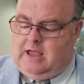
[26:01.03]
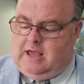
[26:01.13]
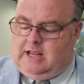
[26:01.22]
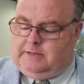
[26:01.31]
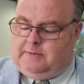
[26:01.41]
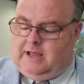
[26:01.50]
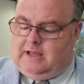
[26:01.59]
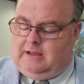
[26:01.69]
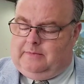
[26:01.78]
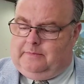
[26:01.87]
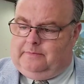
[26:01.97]
And as my
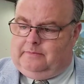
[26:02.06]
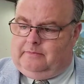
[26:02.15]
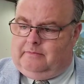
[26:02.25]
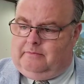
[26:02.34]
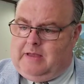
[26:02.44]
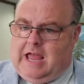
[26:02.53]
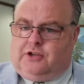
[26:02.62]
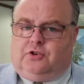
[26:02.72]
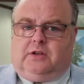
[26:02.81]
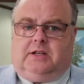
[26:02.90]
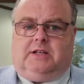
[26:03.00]

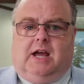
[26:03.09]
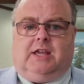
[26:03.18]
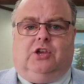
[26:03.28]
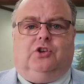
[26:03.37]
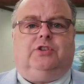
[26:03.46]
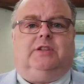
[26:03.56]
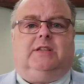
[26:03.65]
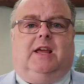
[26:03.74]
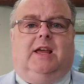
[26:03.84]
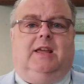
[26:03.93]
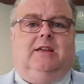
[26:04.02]
pastor in Kentucky used to
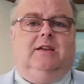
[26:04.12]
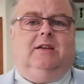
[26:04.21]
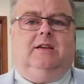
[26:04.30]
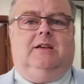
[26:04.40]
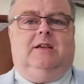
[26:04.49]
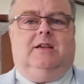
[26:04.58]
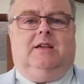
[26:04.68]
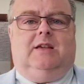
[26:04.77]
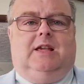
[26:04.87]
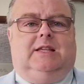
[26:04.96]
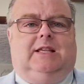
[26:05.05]
say,
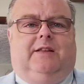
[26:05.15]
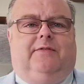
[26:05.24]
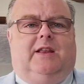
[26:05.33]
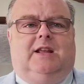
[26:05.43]
he said, if they